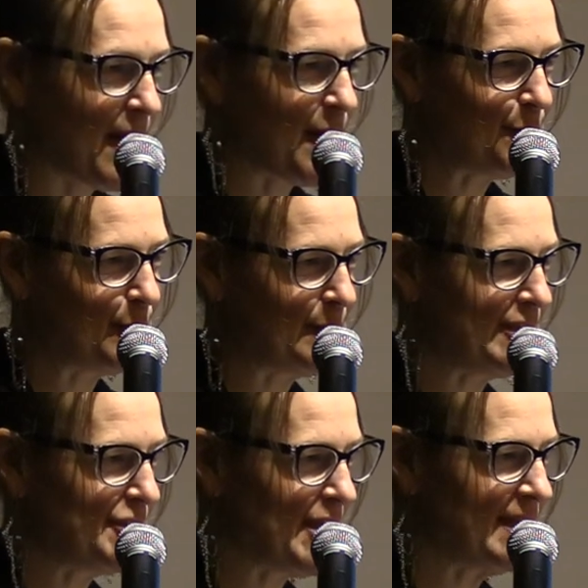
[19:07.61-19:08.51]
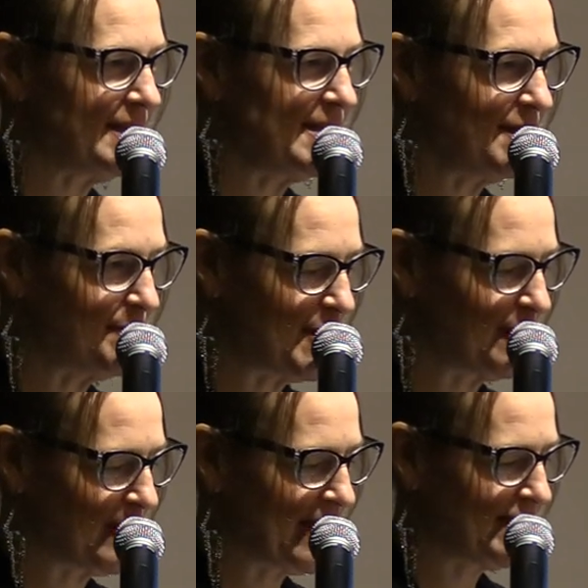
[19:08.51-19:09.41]
I will be chanting
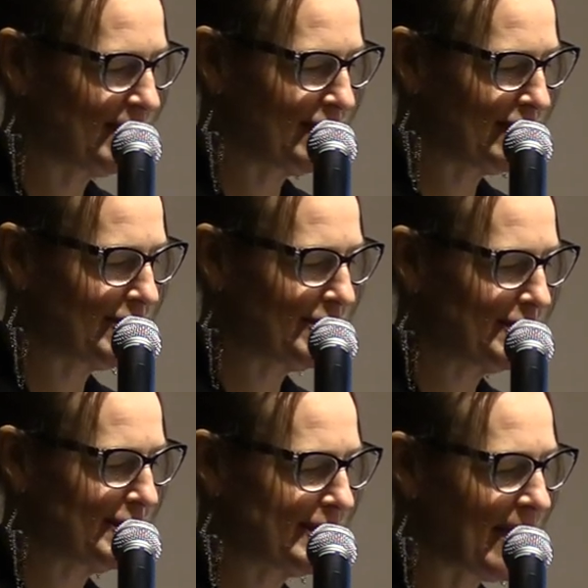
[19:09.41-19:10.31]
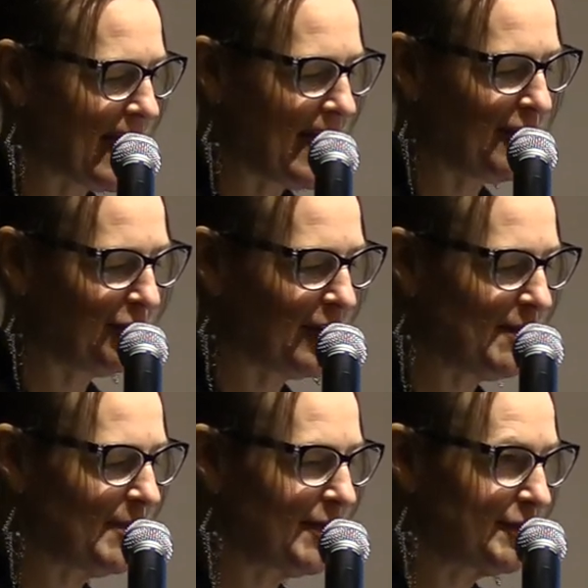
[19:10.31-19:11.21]
among my sisters and
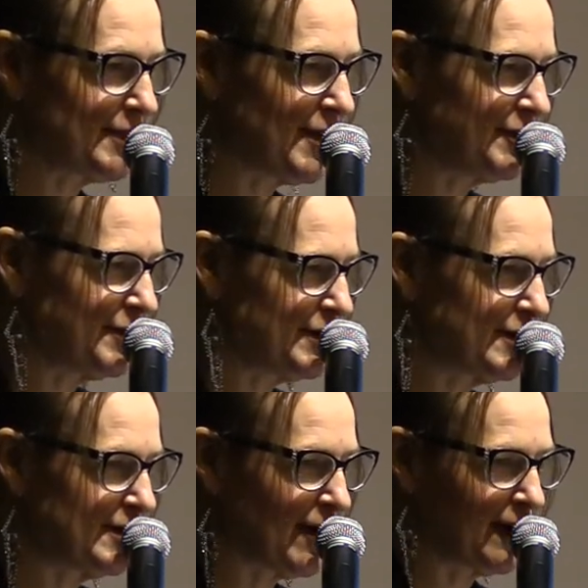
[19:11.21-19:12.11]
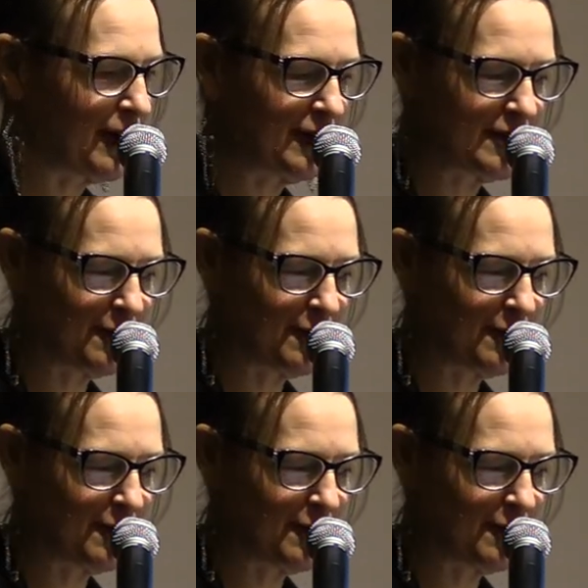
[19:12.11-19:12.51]
grandmothers under the stars,